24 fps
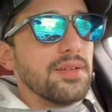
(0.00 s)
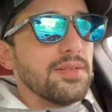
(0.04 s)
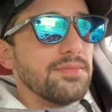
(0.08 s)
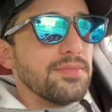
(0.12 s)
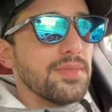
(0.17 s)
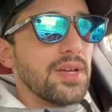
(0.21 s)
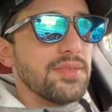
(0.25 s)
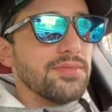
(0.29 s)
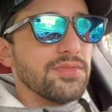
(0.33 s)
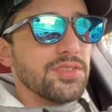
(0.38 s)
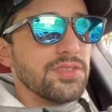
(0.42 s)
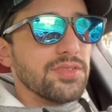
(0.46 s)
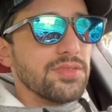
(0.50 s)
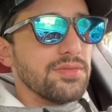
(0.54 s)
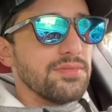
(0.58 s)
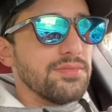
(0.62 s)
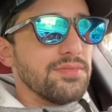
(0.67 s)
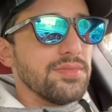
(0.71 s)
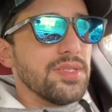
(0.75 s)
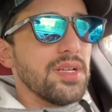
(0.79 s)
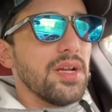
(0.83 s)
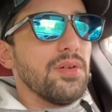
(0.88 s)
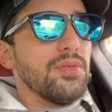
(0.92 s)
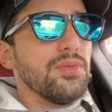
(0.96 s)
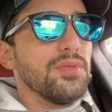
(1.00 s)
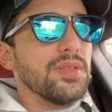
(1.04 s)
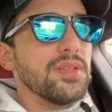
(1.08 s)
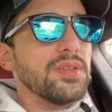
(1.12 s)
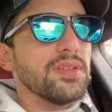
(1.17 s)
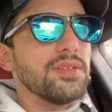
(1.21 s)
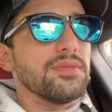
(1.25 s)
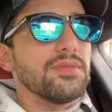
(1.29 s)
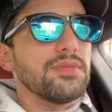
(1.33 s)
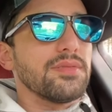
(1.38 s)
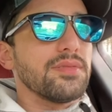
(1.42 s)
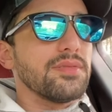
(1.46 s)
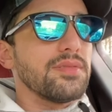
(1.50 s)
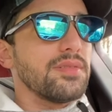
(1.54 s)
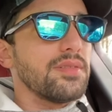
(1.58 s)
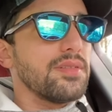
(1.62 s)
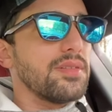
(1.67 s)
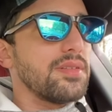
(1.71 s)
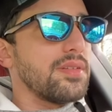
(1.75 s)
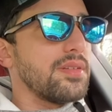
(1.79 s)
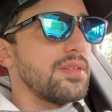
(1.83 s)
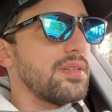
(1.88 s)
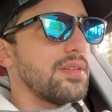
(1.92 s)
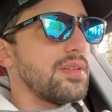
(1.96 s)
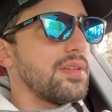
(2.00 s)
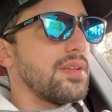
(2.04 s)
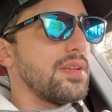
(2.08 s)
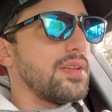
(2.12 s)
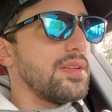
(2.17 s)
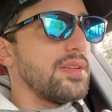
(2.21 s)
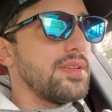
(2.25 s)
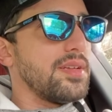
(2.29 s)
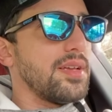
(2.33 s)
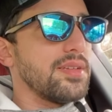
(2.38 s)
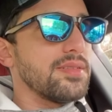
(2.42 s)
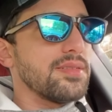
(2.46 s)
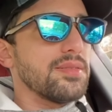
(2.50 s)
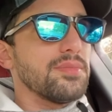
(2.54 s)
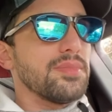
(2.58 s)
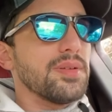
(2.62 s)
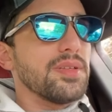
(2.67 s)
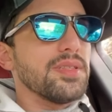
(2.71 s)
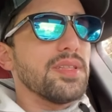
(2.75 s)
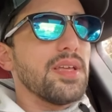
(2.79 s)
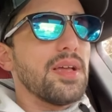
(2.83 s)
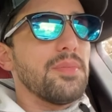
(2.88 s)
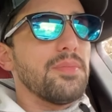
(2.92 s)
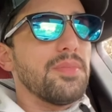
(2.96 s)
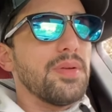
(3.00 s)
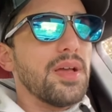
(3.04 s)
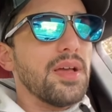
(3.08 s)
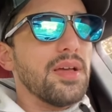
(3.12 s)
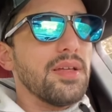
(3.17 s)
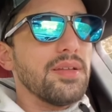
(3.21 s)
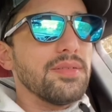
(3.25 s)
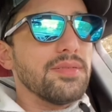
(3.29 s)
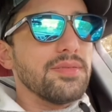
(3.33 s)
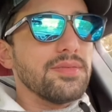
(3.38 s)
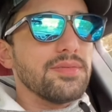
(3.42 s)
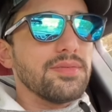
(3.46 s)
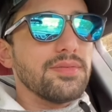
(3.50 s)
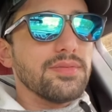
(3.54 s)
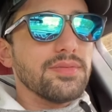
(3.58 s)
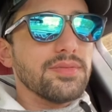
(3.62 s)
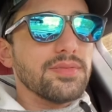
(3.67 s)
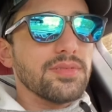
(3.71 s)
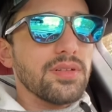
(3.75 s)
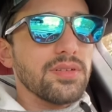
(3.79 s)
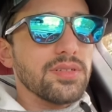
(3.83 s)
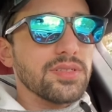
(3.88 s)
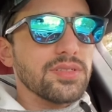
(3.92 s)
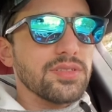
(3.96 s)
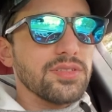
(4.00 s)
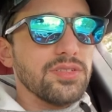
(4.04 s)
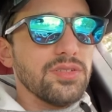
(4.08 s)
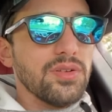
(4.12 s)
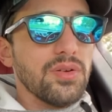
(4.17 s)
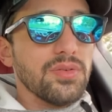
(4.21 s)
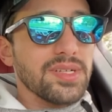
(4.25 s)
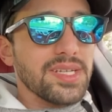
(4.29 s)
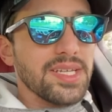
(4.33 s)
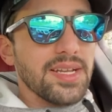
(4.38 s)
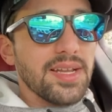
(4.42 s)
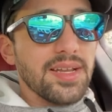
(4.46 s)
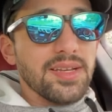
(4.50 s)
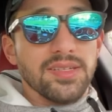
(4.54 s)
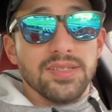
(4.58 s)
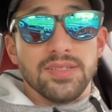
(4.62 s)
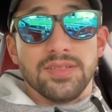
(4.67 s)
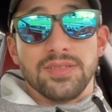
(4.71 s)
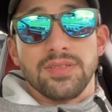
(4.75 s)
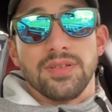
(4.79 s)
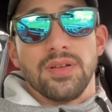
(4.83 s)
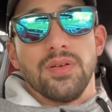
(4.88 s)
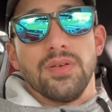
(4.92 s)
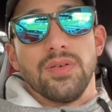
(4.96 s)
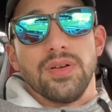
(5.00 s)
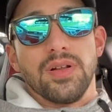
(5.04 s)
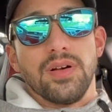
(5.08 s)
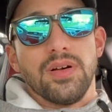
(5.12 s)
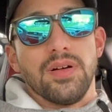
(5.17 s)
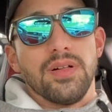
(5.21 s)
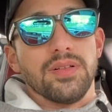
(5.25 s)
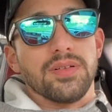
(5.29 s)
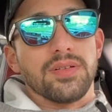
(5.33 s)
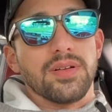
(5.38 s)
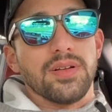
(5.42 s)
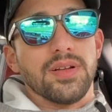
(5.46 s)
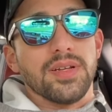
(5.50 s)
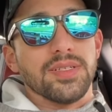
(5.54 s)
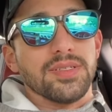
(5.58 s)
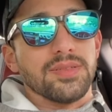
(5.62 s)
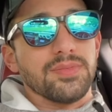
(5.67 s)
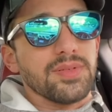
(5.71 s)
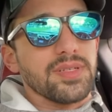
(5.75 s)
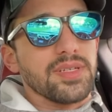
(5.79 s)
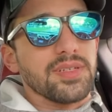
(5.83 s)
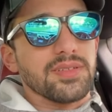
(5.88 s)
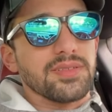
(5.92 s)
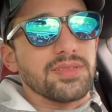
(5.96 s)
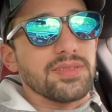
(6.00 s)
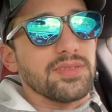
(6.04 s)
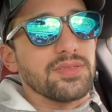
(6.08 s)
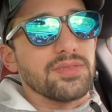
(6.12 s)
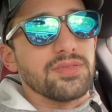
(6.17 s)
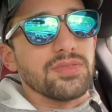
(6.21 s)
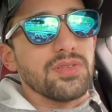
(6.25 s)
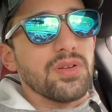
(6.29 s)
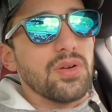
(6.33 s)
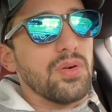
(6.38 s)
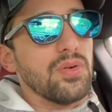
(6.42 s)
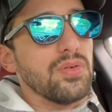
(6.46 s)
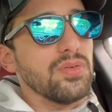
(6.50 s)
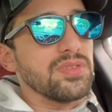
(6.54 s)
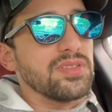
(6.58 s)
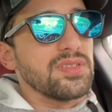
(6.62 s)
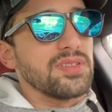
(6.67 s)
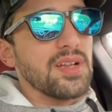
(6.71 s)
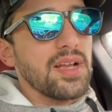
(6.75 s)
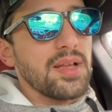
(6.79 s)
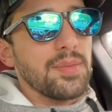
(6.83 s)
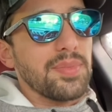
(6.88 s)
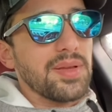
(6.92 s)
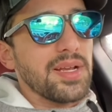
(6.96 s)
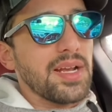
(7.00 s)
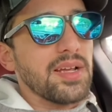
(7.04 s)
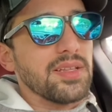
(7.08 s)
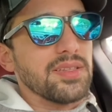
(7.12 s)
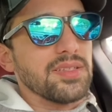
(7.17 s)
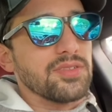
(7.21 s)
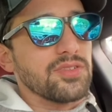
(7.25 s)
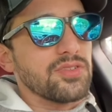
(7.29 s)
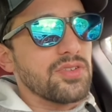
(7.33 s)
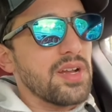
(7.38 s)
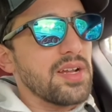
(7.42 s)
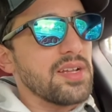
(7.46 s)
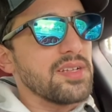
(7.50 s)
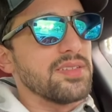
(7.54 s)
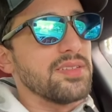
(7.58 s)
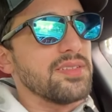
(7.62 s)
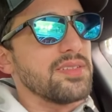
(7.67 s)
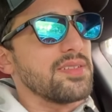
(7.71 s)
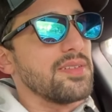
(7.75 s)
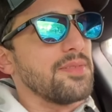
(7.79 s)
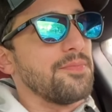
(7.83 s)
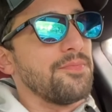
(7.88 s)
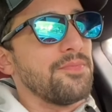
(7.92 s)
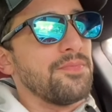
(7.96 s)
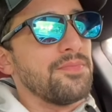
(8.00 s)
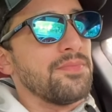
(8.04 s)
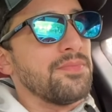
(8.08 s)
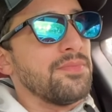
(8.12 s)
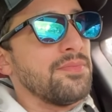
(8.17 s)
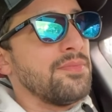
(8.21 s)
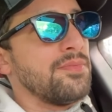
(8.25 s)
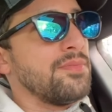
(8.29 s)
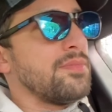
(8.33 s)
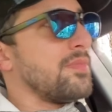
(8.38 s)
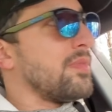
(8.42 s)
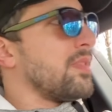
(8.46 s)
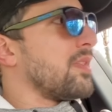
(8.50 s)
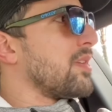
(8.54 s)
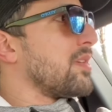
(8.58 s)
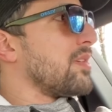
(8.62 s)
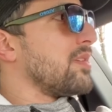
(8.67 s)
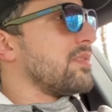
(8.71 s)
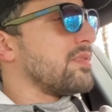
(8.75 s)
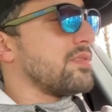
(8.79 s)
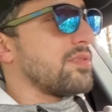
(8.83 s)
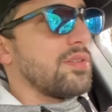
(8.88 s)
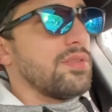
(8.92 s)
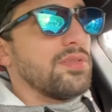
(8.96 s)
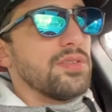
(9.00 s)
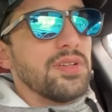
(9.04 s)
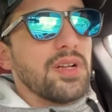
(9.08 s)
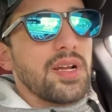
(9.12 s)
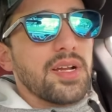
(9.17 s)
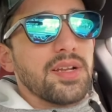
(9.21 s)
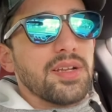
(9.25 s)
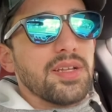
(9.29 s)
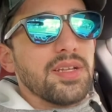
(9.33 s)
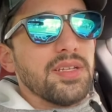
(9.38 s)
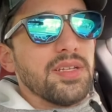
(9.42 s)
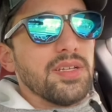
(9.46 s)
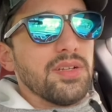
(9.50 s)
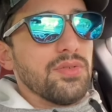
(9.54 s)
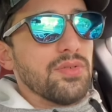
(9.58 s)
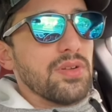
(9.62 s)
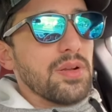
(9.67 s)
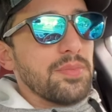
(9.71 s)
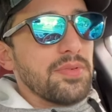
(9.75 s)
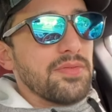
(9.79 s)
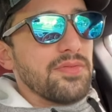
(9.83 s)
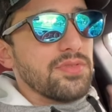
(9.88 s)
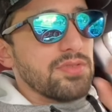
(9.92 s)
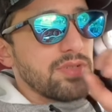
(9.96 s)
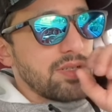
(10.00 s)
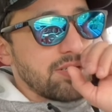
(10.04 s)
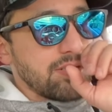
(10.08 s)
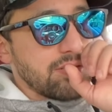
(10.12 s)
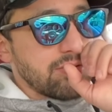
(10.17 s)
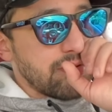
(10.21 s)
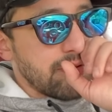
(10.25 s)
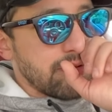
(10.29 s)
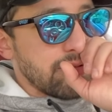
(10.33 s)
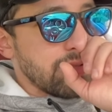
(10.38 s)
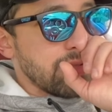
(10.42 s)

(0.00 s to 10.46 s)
I've just dealt with it, and it hasn't been that bad, as long as you don't get any snow at all or ice, because there's no siping on the treads, so you're not going to get any grip if there's any sort of